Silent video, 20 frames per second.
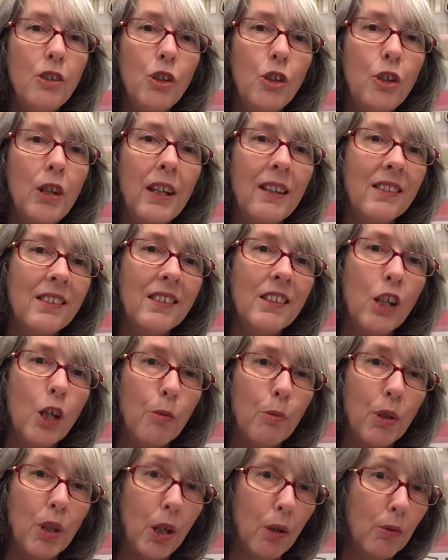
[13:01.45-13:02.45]
you get the
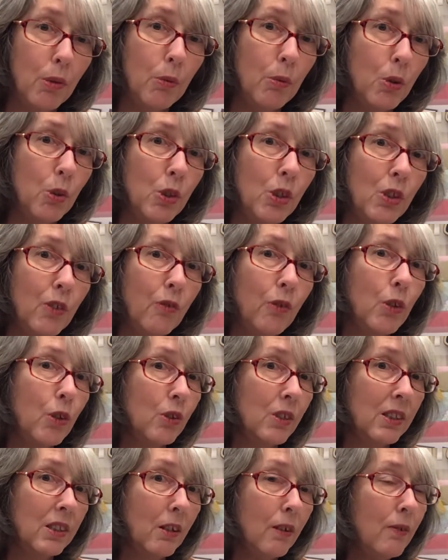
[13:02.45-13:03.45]
Stampin' Up rewards for
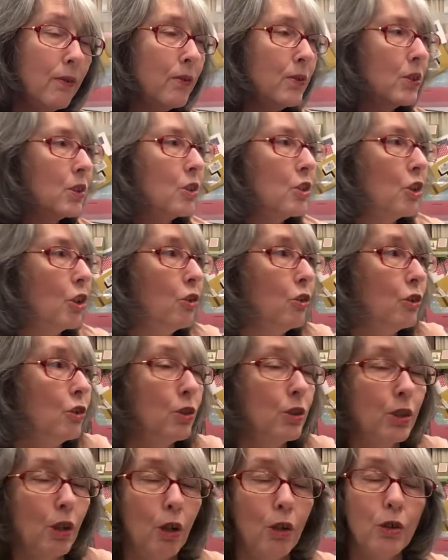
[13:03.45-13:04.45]
yourself. So don't use
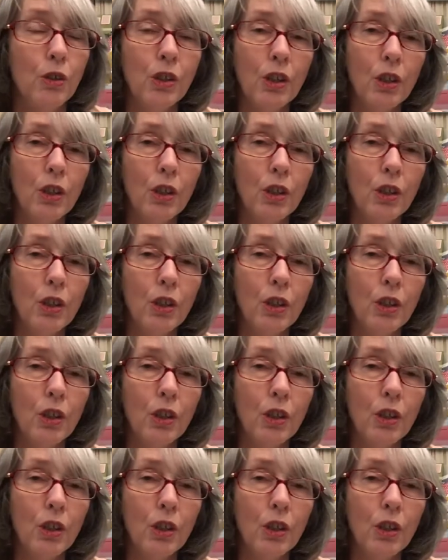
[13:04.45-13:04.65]
the host